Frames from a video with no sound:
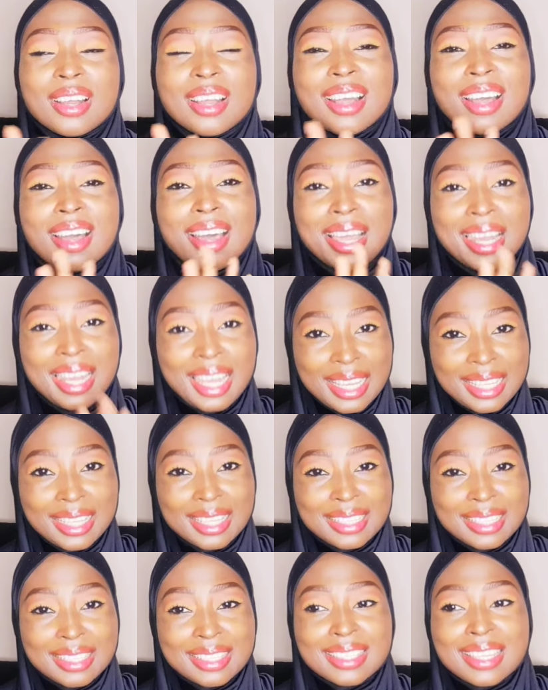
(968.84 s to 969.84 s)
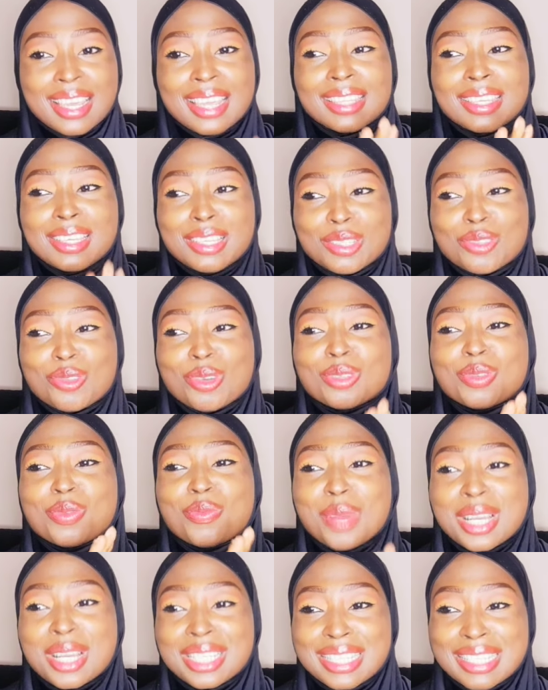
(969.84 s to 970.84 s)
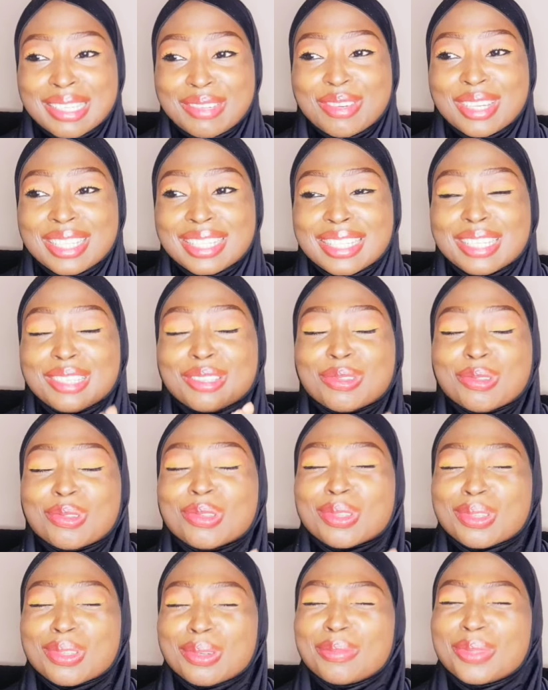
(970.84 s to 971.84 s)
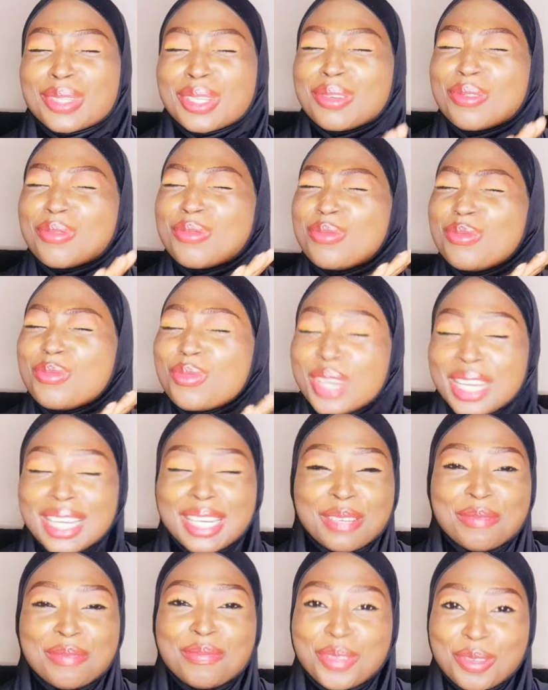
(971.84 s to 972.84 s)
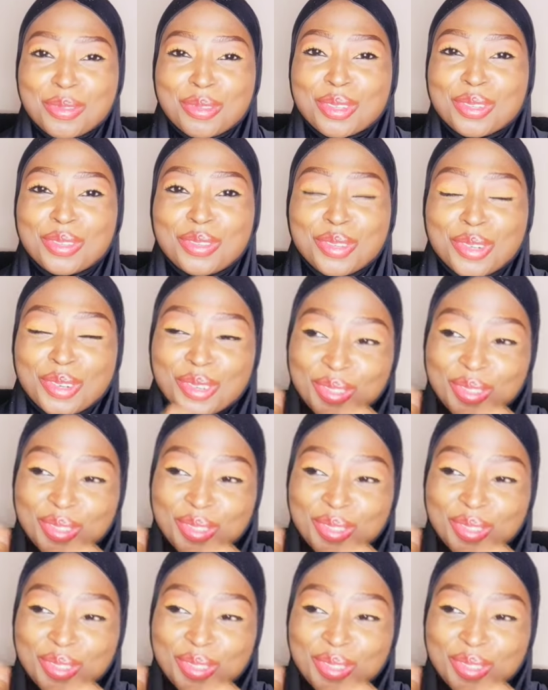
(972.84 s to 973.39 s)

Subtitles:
I like this. I think it's going to macerate into something really beautiful.